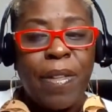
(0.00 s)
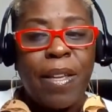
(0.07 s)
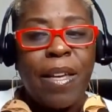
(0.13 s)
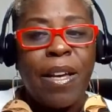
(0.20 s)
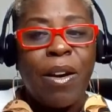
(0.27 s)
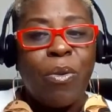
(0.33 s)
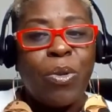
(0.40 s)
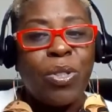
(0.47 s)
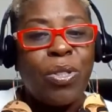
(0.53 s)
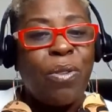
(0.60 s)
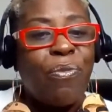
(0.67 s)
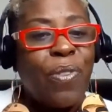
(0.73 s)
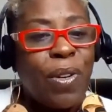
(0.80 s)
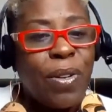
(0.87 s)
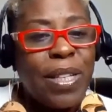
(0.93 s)
I want you to
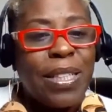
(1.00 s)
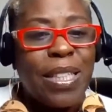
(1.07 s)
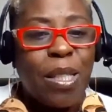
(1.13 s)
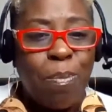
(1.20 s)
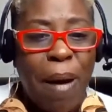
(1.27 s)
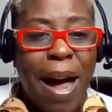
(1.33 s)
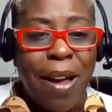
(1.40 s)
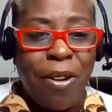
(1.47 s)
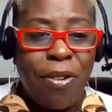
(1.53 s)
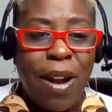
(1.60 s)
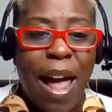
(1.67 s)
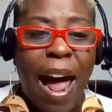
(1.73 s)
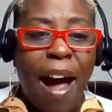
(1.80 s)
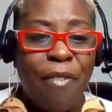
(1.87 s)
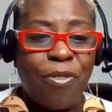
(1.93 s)
feel inspired
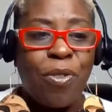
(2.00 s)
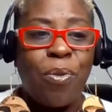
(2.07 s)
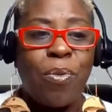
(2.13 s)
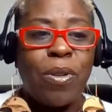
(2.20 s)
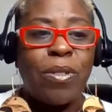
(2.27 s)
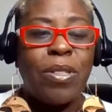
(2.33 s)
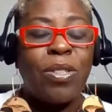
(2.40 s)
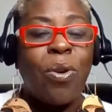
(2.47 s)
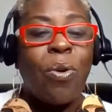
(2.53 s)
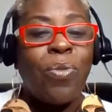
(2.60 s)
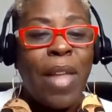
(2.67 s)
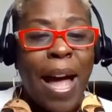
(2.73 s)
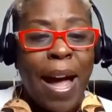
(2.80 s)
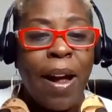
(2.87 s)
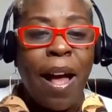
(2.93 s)
afterwards. So
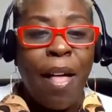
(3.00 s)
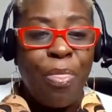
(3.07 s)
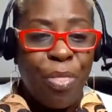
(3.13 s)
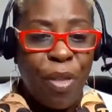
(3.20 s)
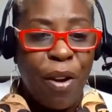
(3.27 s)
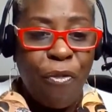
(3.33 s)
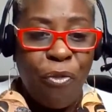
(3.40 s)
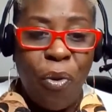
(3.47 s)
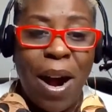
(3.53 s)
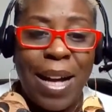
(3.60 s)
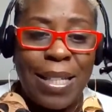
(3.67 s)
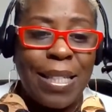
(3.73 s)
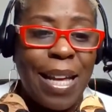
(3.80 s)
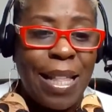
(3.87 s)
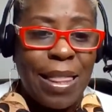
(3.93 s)
that, therefore,
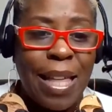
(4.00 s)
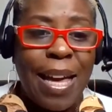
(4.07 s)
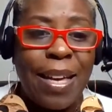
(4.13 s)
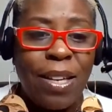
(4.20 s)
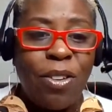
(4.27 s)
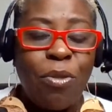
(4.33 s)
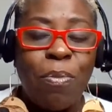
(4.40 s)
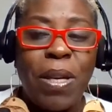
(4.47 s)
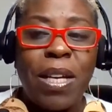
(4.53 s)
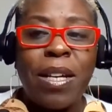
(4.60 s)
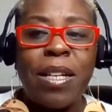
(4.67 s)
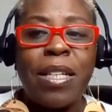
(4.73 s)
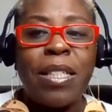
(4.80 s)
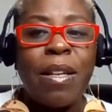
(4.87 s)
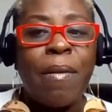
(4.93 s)
I say thank you
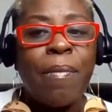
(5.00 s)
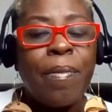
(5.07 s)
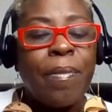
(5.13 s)
because